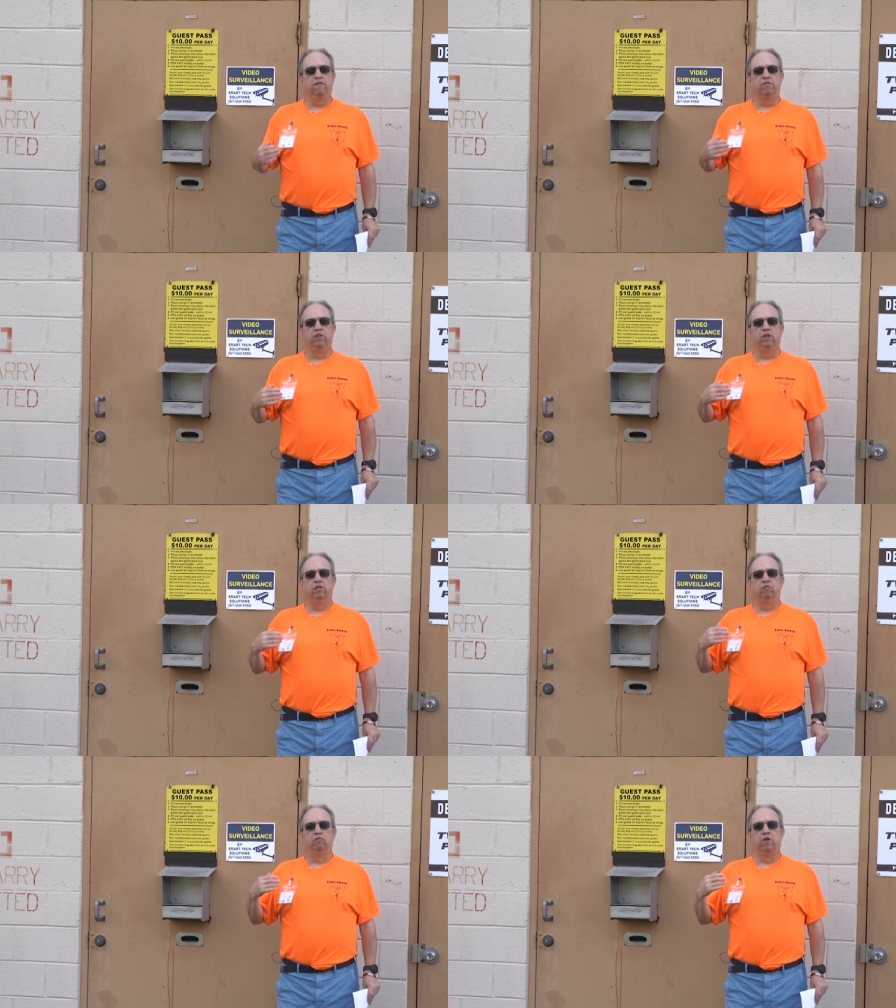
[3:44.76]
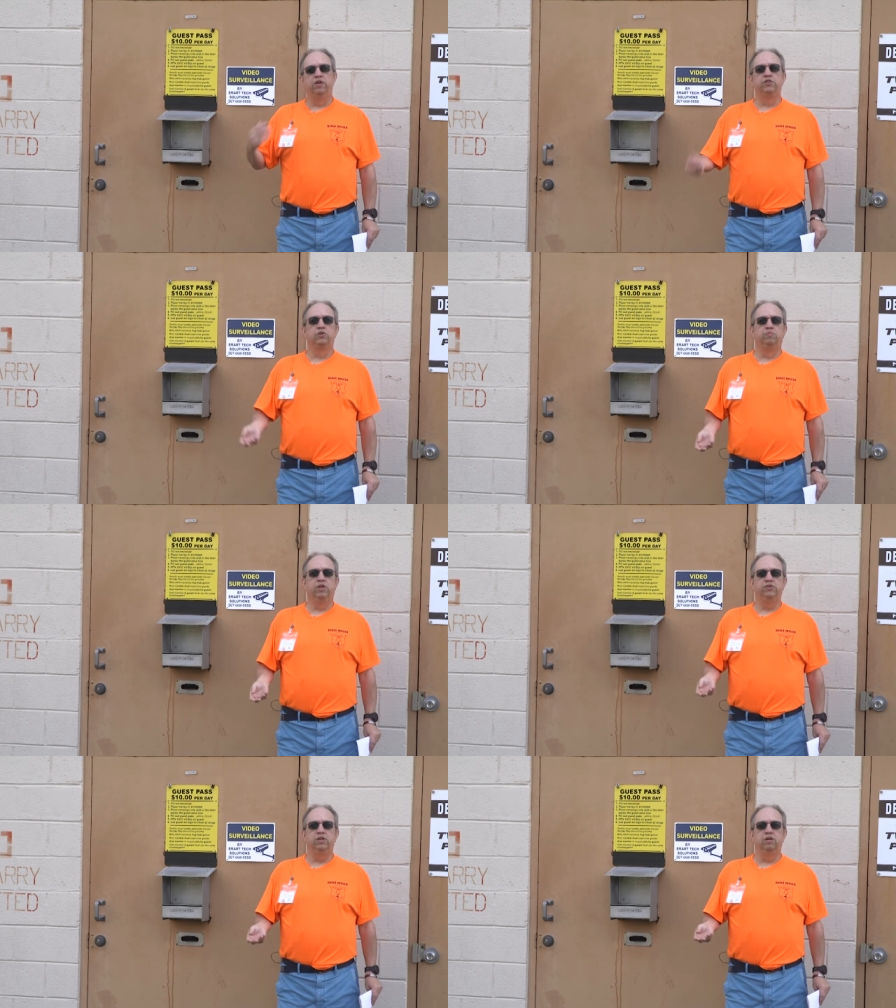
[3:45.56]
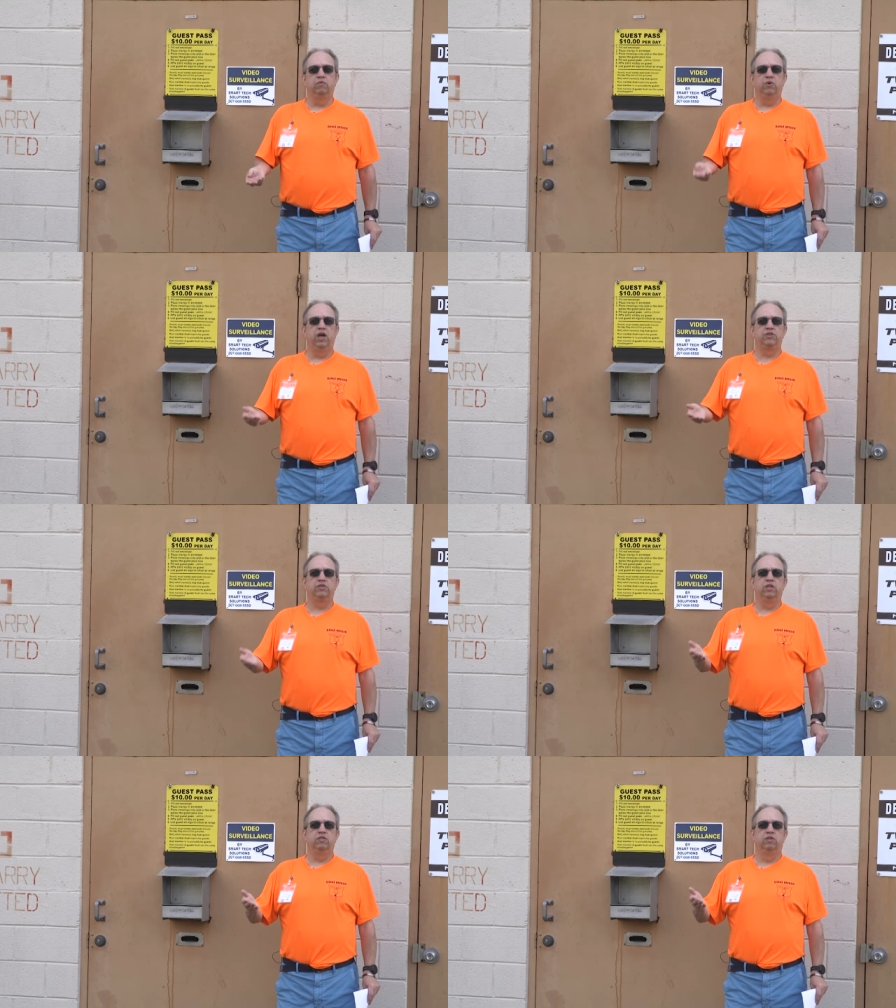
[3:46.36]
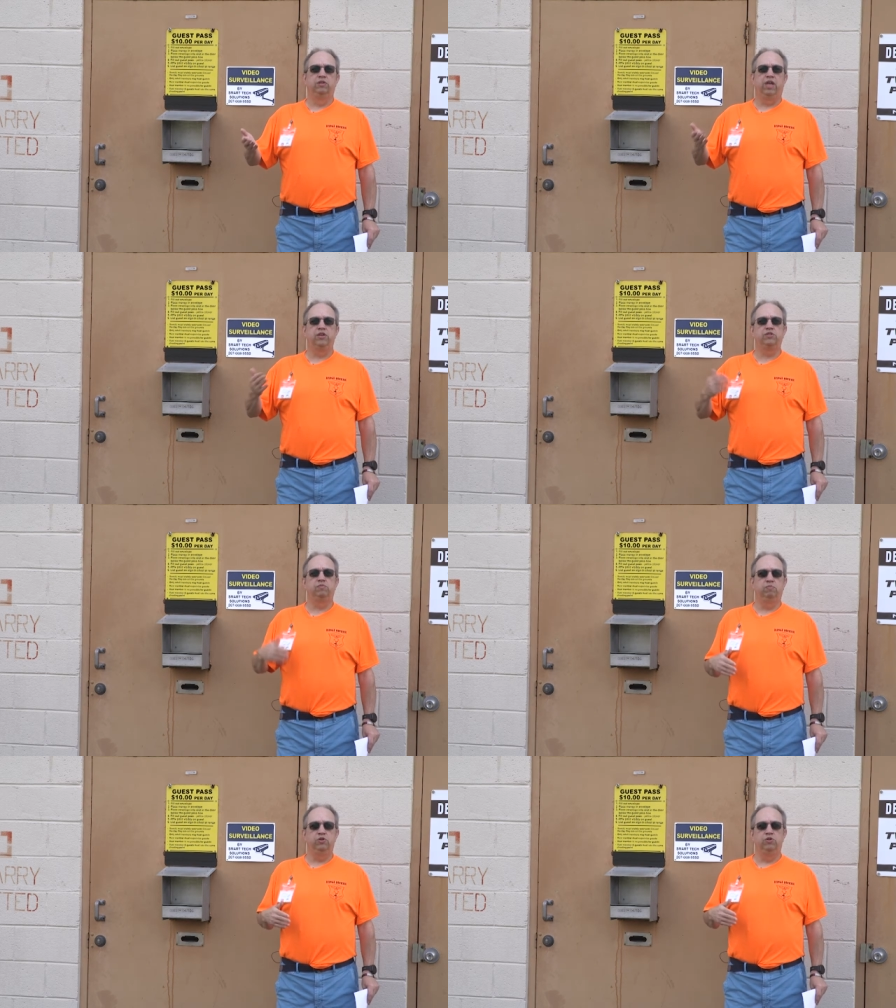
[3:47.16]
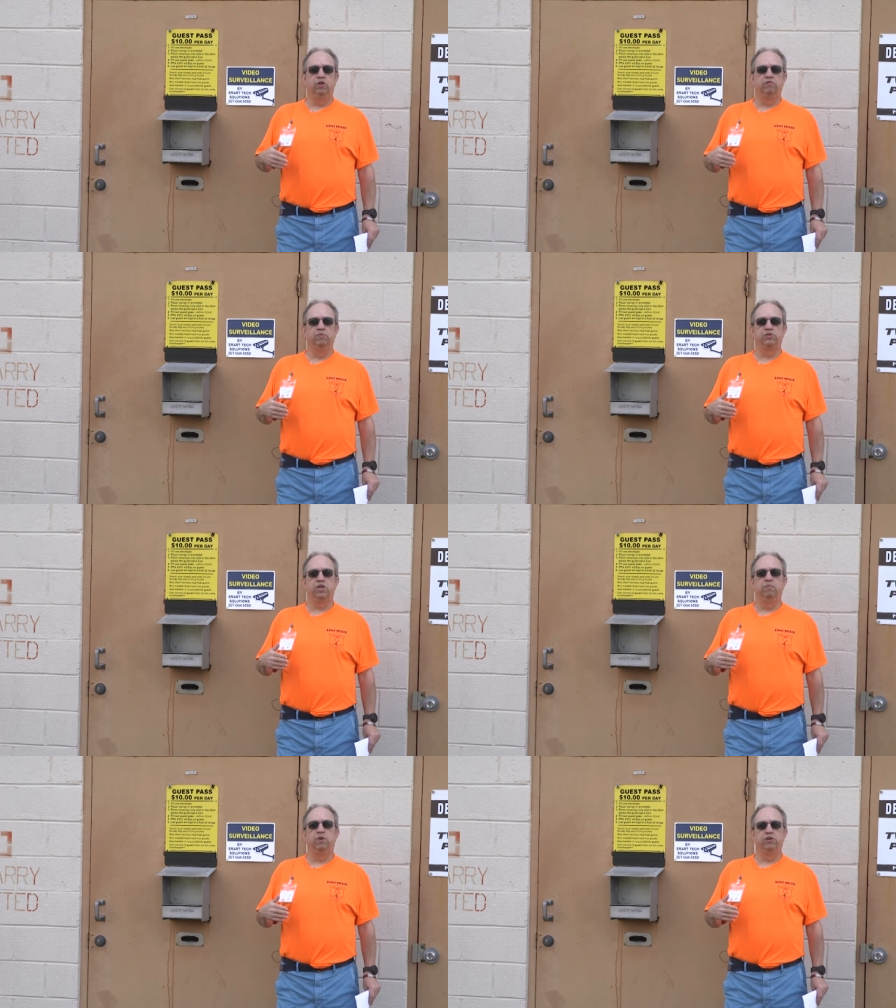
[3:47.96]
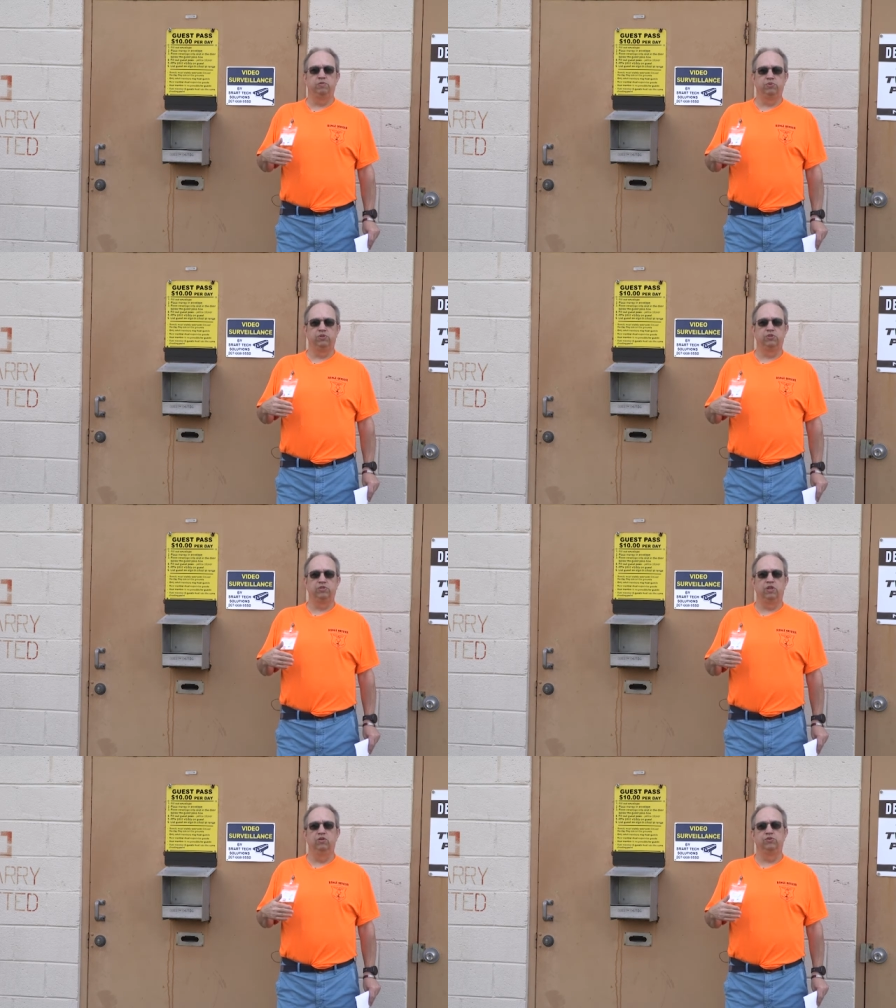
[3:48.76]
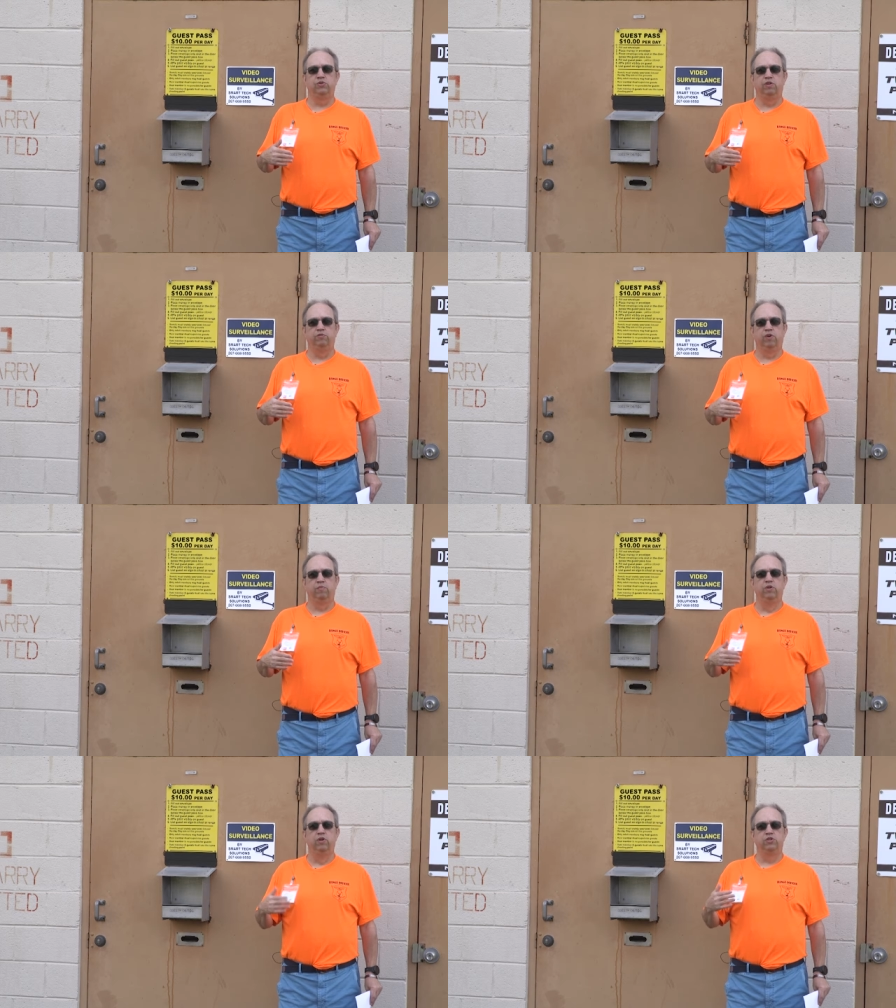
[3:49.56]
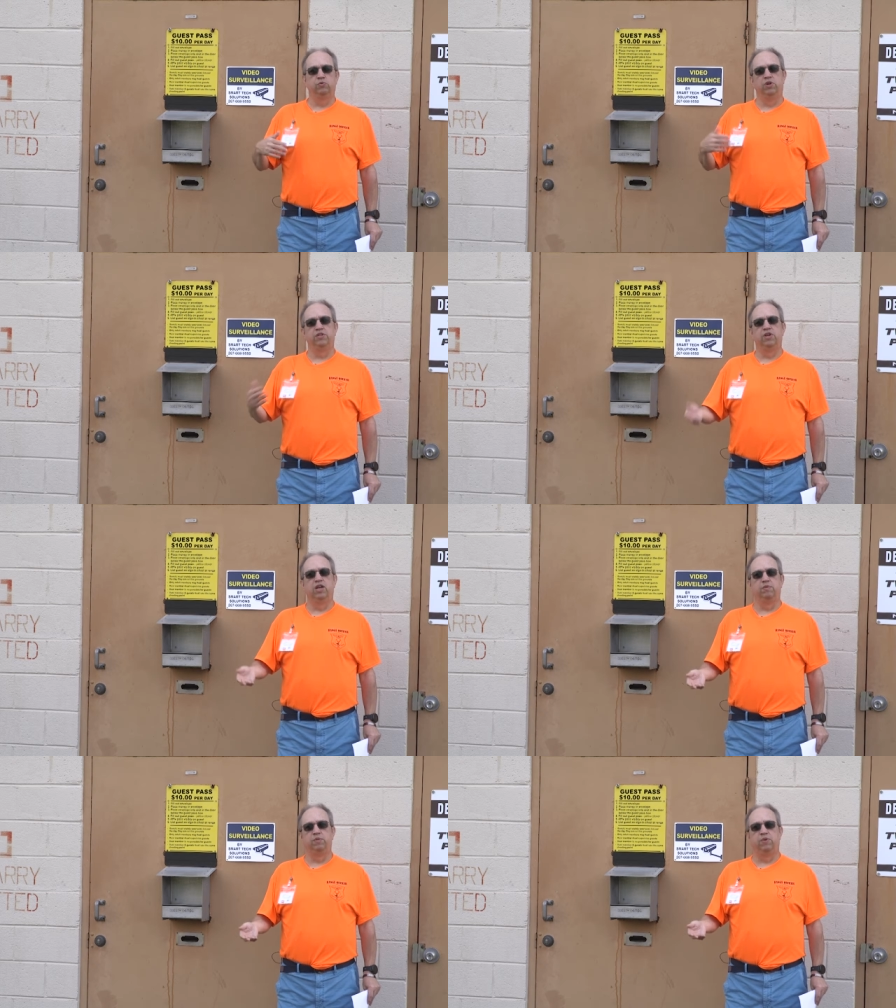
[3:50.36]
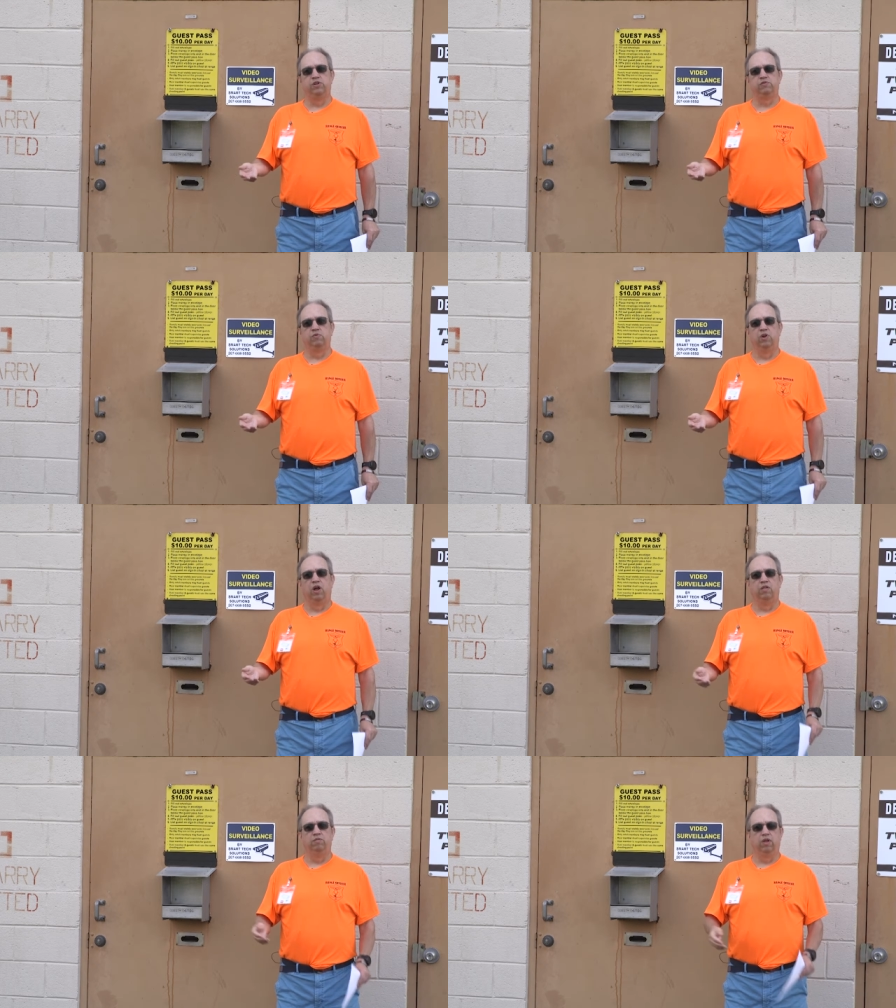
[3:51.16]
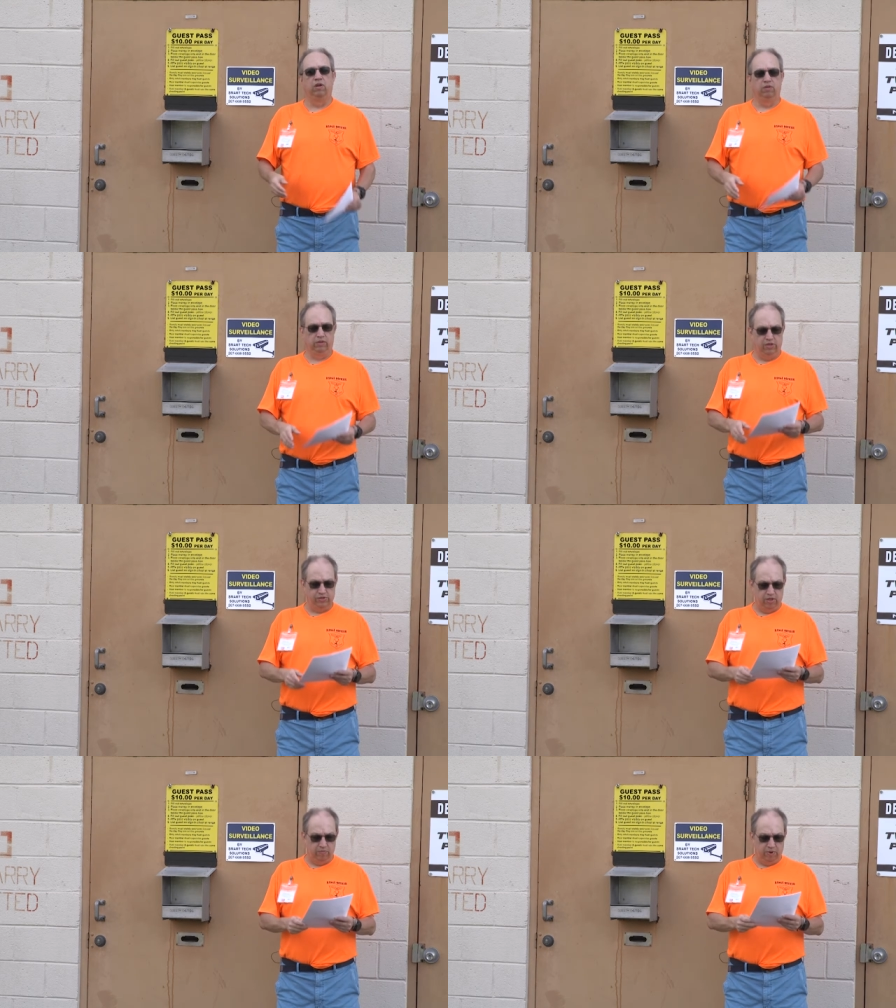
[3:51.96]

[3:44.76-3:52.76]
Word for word: if the ranges are busy, we ask that the guests be shooting from the same bench and position that you're shooting from, so we're not tying up the bench for uh, against other